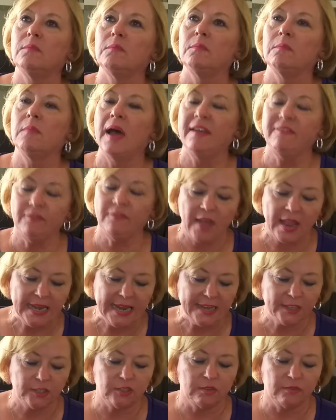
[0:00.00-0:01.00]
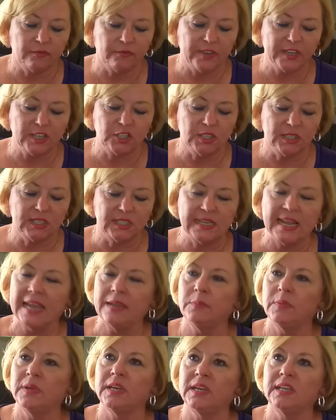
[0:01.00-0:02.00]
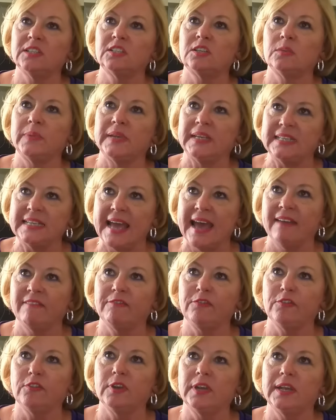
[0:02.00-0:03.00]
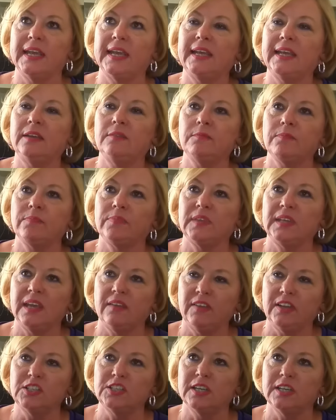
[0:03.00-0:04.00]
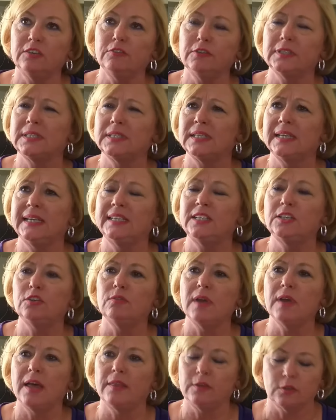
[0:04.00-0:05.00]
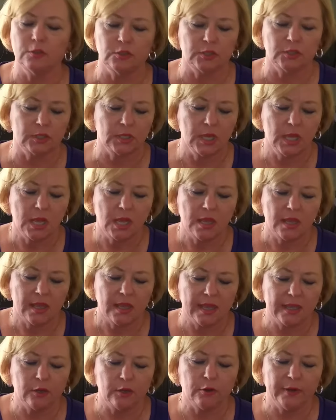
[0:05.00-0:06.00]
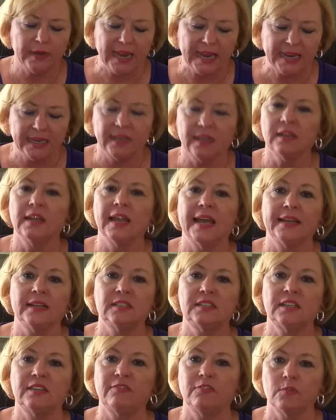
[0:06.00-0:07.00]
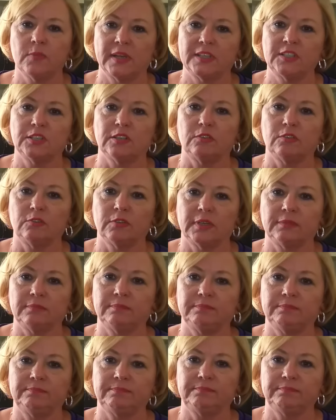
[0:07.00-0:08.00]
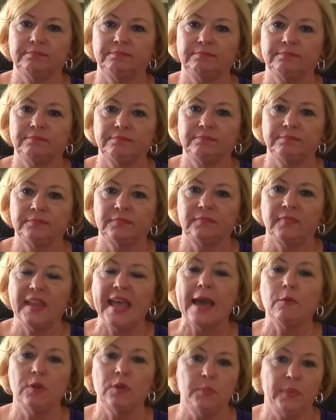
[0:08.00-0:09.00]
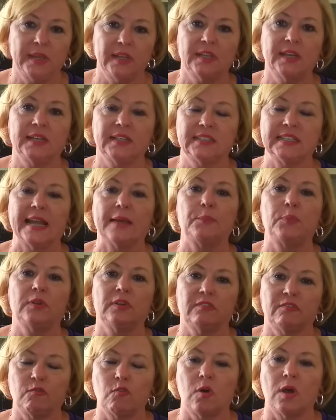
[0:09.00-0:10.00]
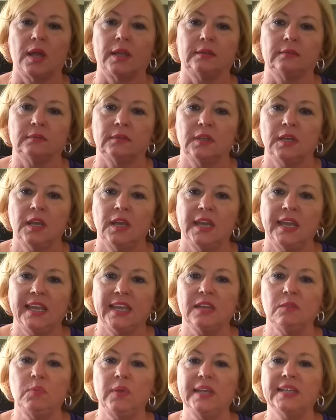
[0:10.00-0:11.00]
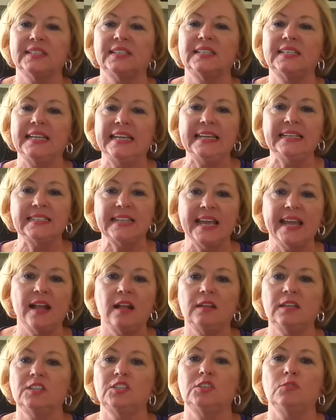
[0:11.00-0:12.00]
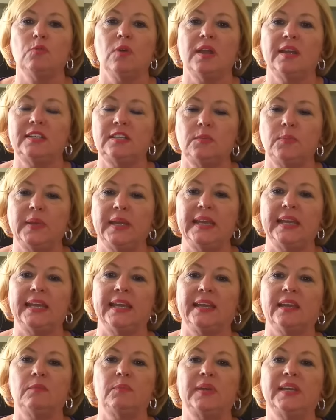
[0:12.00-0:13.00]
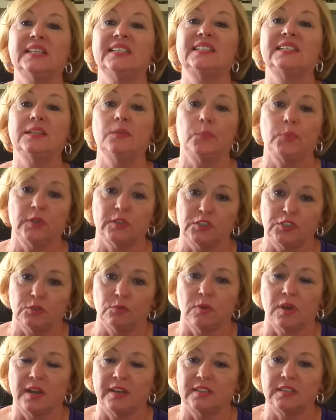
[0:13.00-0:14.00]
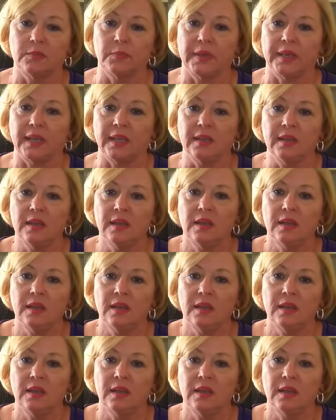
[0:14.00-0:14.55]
my financial vision statement is to be debt-free, giving generously to others, and creating a legacy for my children. That would be an example of one. It can be as detailed as you want it to be. It can be as simple as you want it to be.